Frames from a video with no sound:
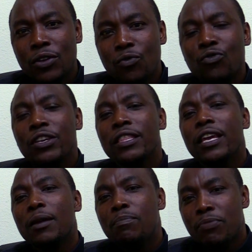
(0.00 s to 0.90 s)
with
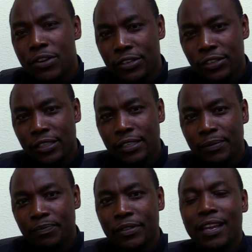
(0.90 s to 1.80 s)
a priest,
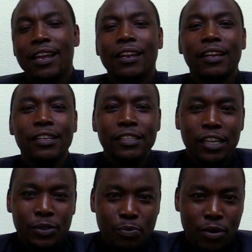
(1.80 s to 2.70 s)
a
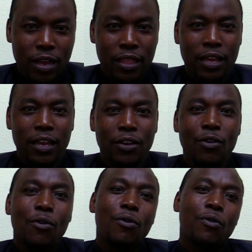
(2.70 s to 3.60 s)
religious brother,
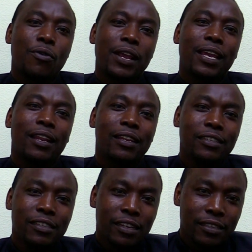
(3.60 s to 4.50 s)
or a
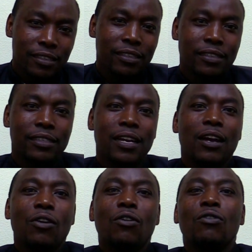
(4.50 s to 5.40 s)
religious sister,
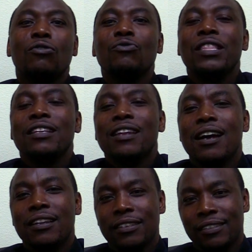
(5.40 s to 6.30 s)
or with
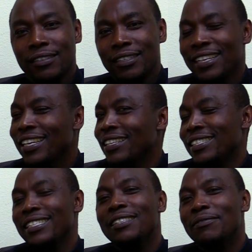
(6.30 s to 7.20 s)
nuns is
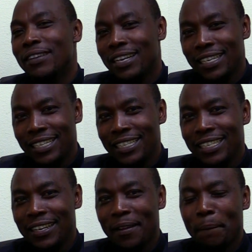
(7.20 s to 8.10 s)
invalid.
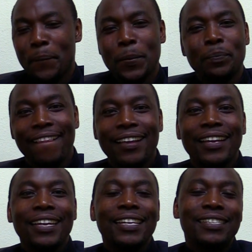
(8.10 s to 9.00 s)

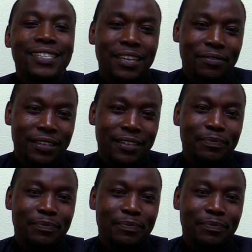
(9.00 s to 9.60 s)
7.